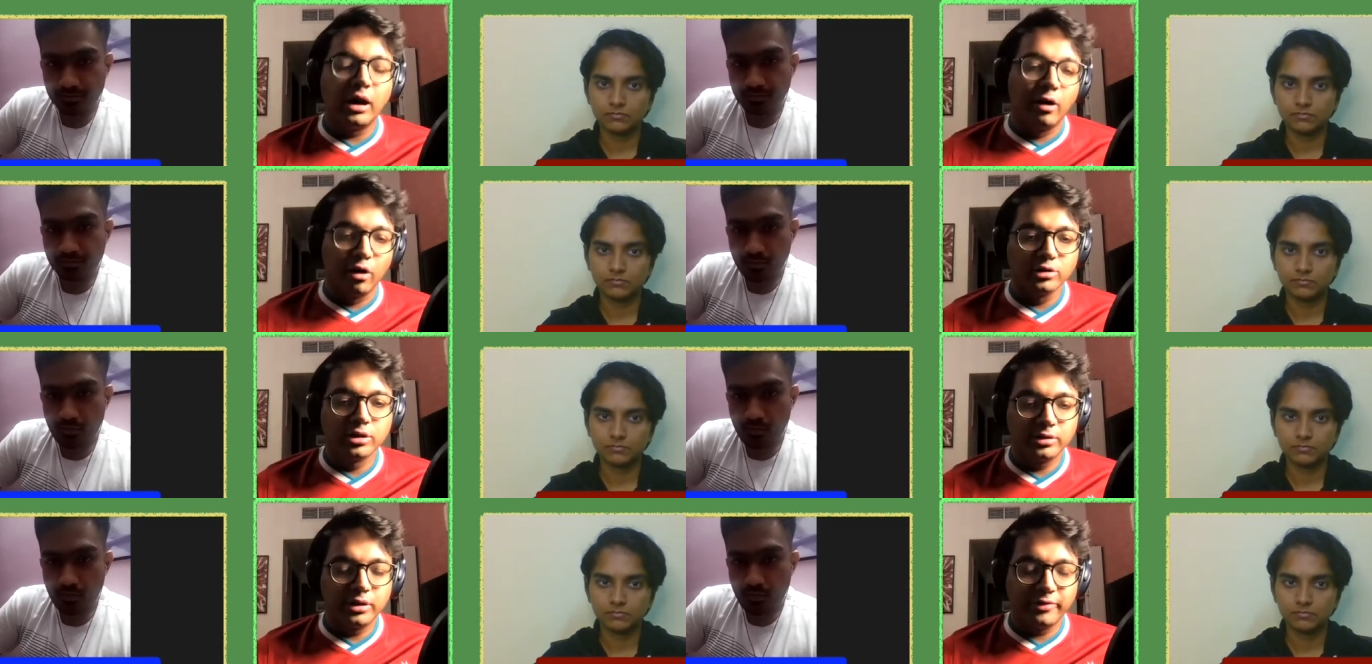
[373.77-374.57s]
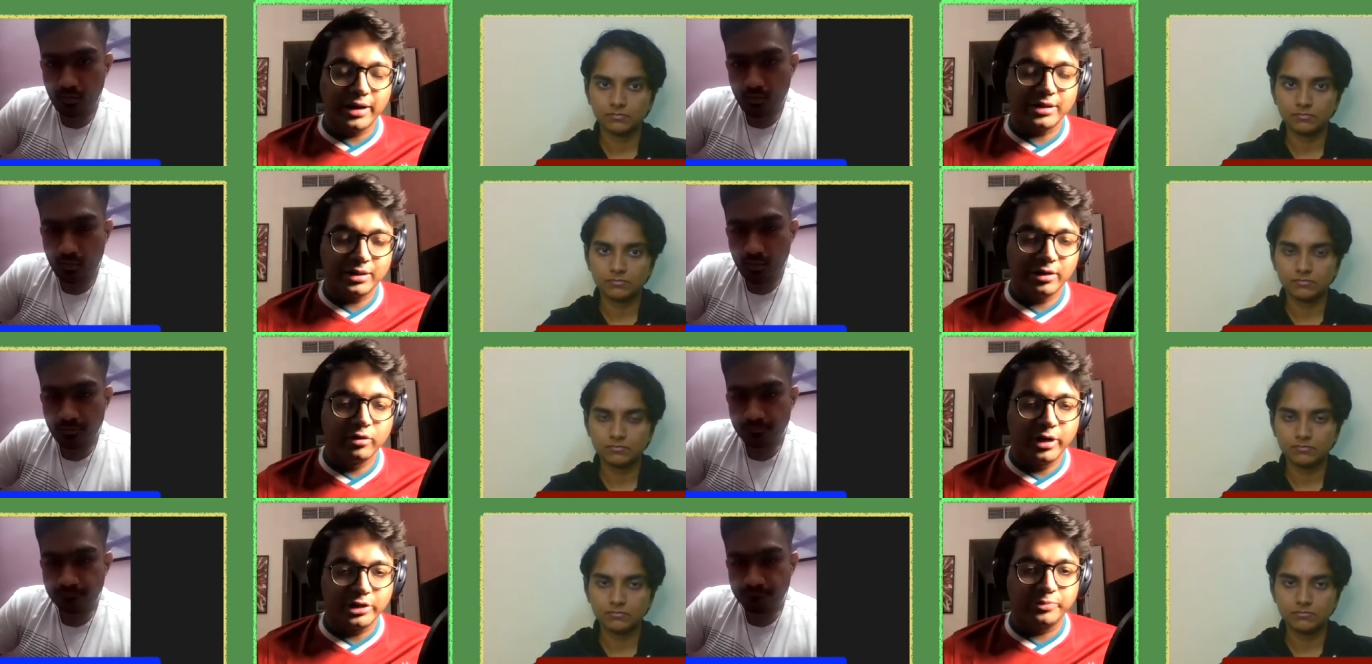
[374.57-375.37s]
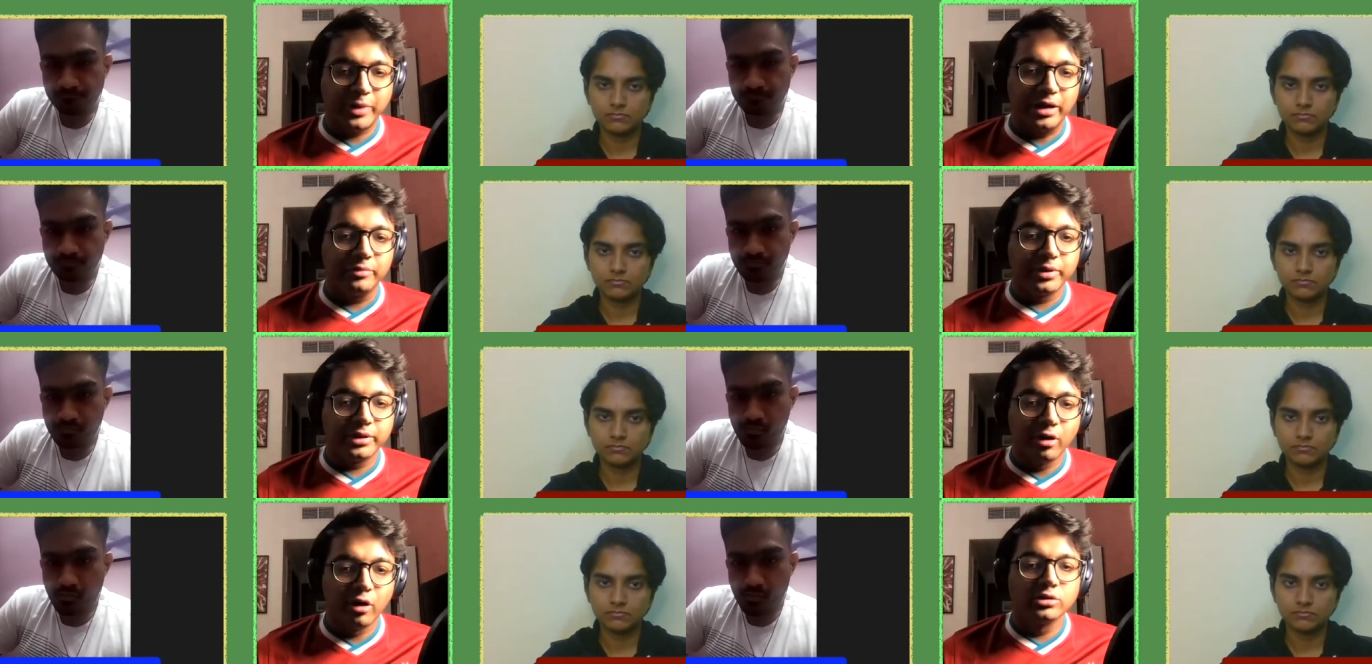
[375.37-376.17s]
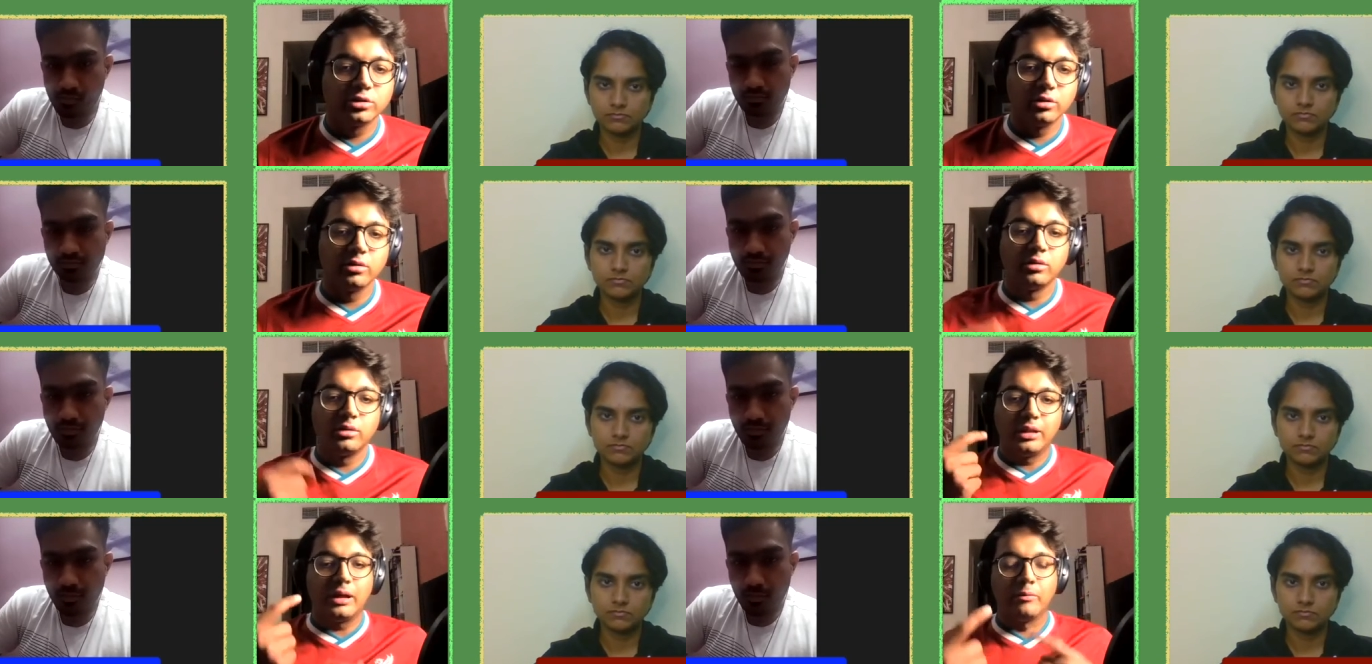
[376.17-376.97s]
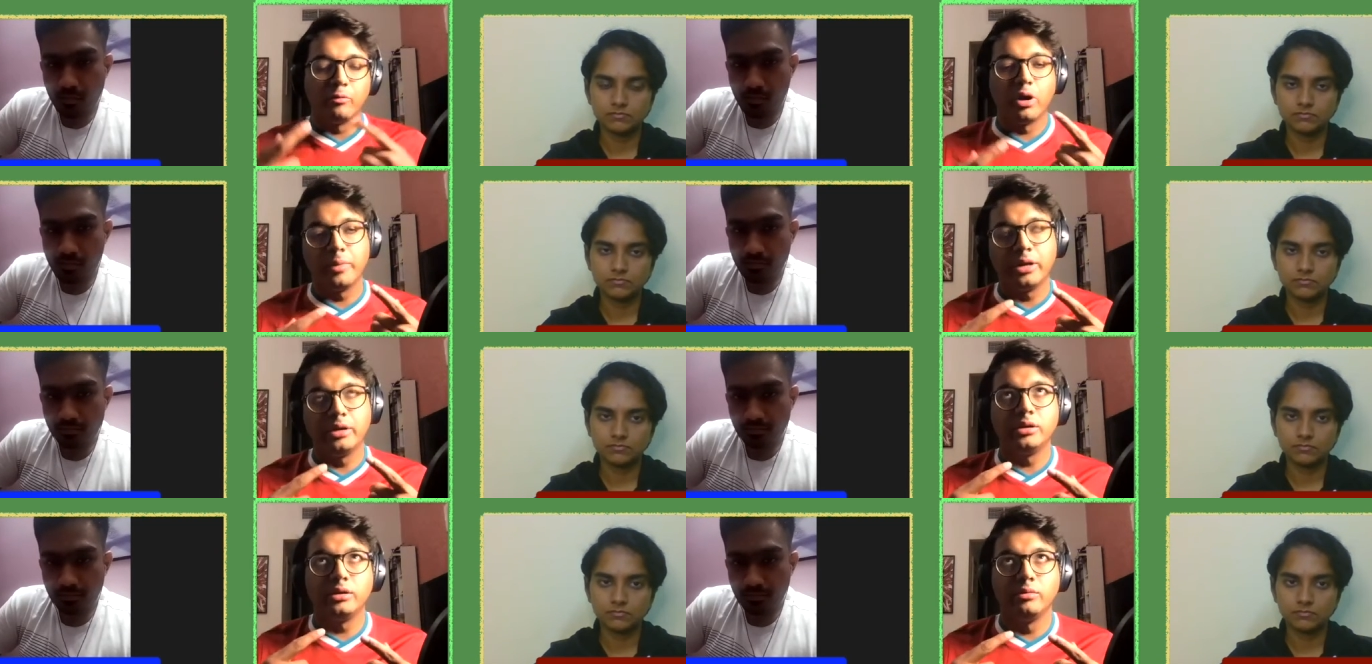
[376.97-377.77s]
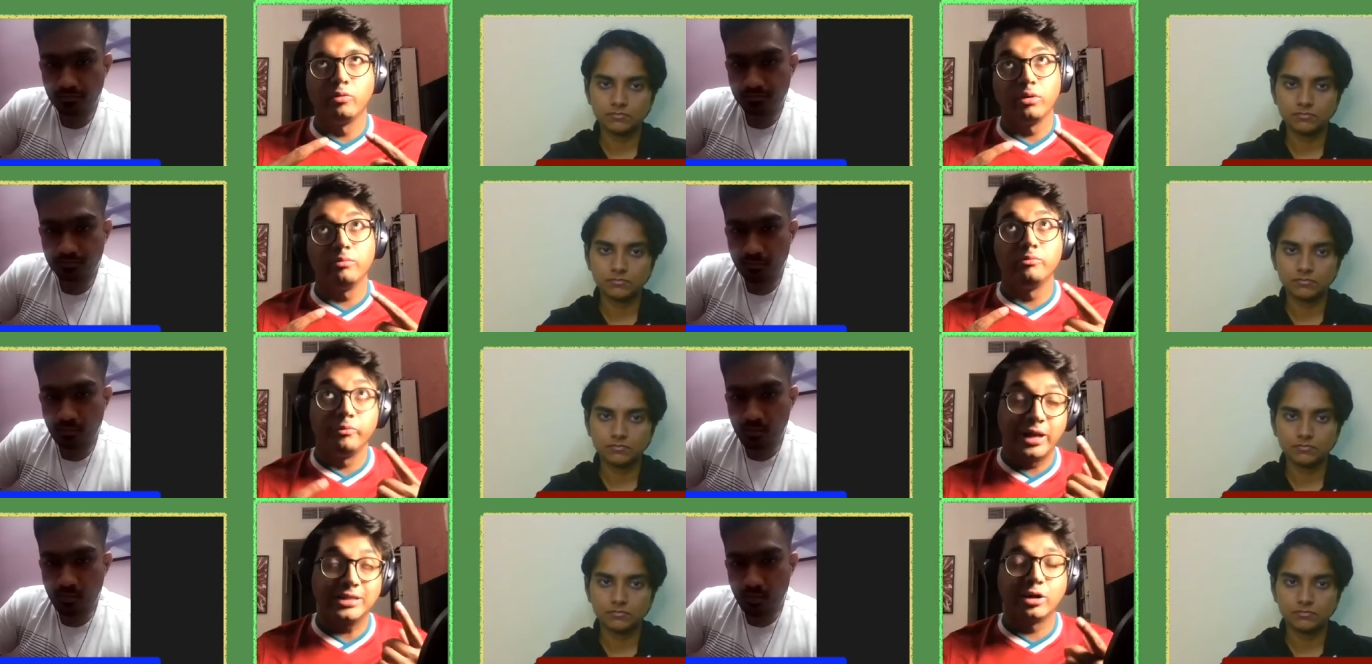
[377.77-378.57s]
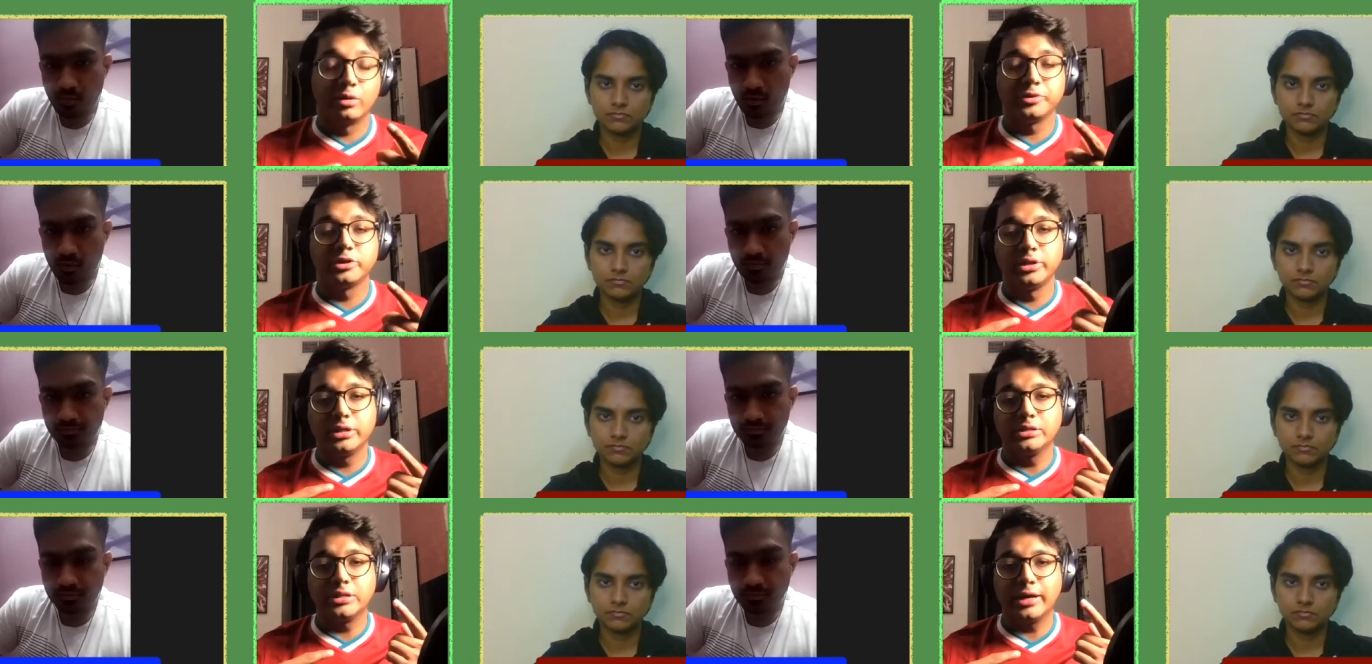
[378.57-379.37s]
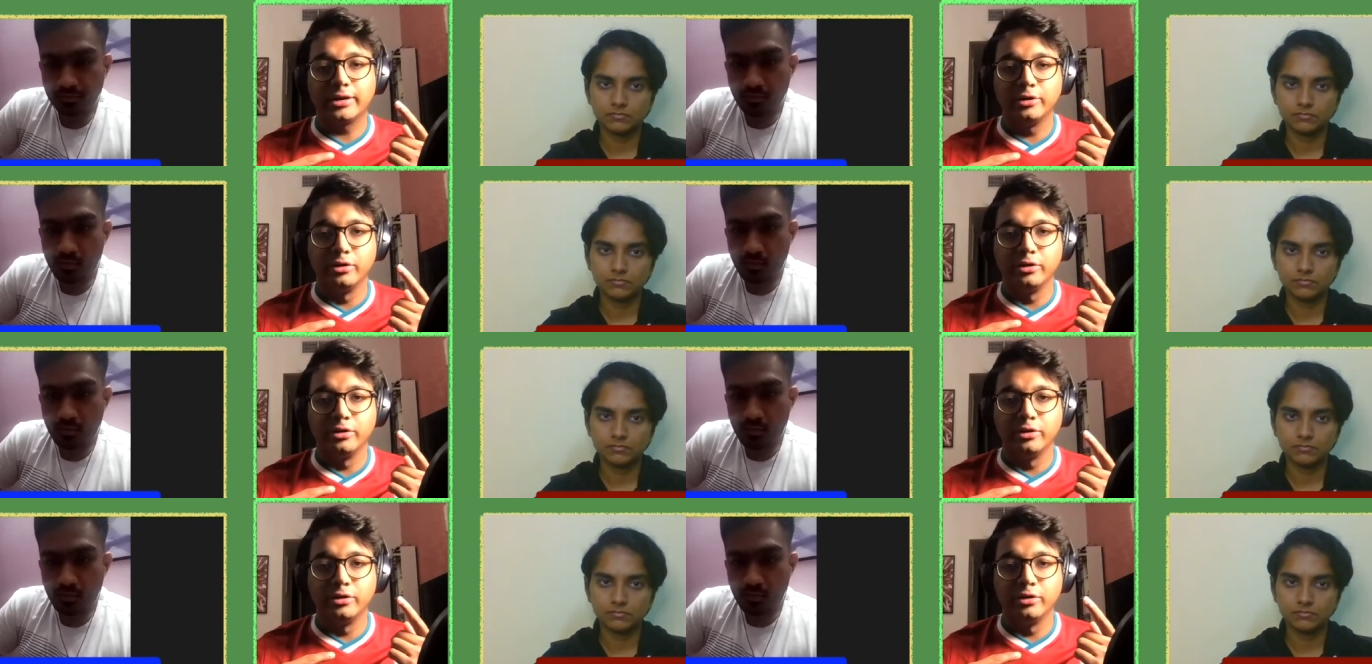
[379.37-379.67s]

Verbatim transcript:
Speaker 1: Also, the fact that they're going to expand, but also what I mean when I say opportunity is like